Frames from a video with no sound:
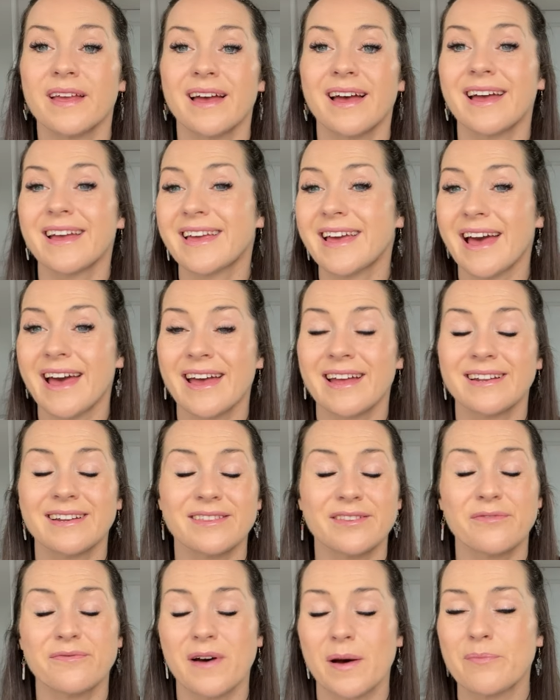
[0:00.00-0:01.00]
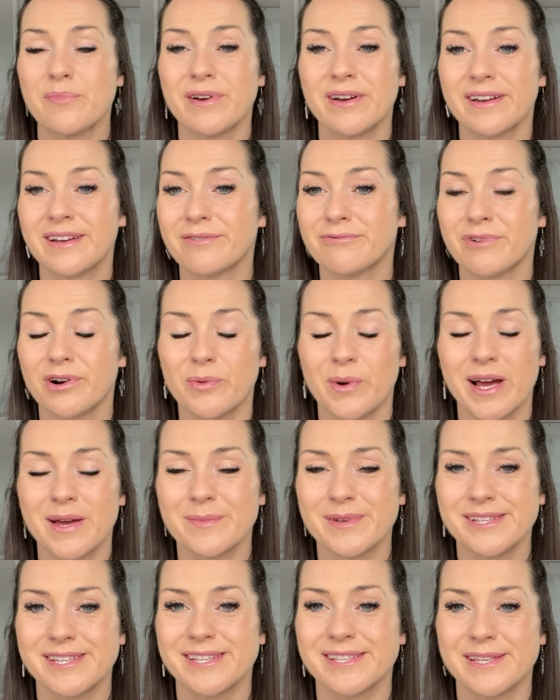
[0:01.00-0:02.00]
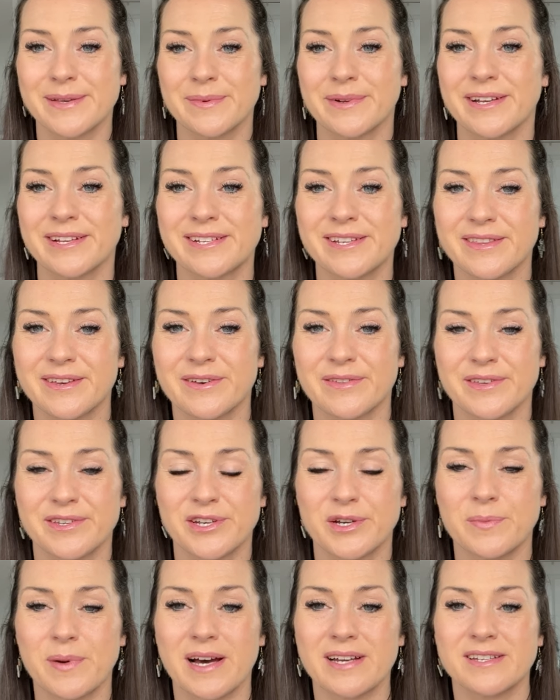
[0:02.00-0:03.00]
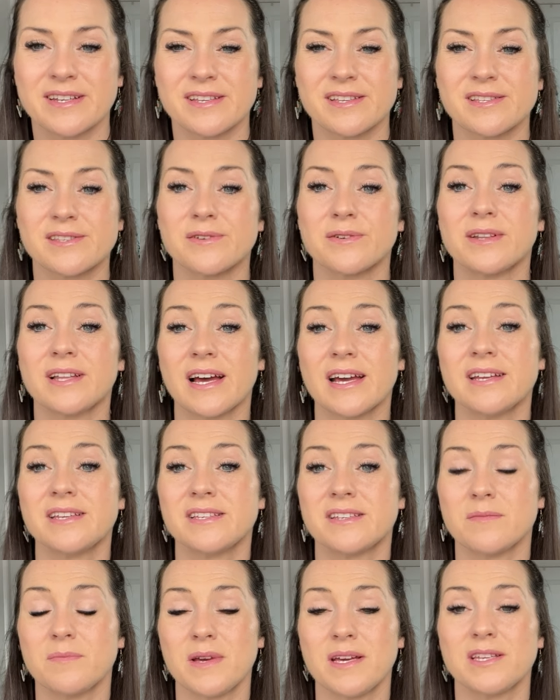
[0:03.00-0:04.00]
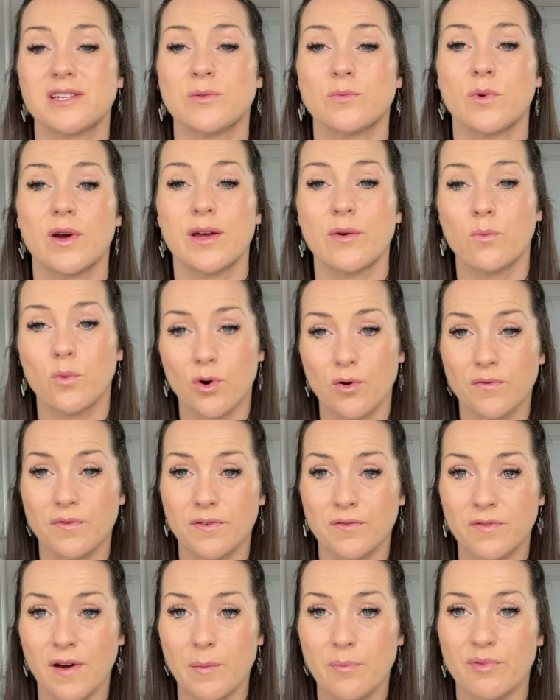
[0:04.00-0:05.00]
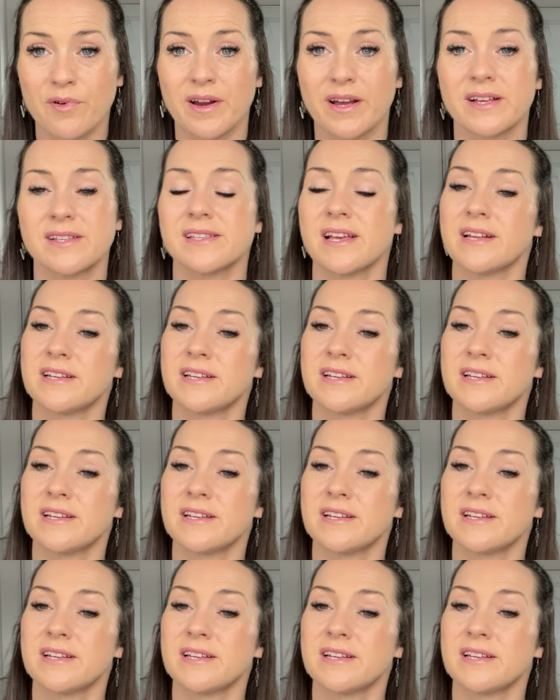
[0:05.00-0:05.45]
Again, the fabric requirements are similar to the other two patterns, so light to medium weight woven fabrics,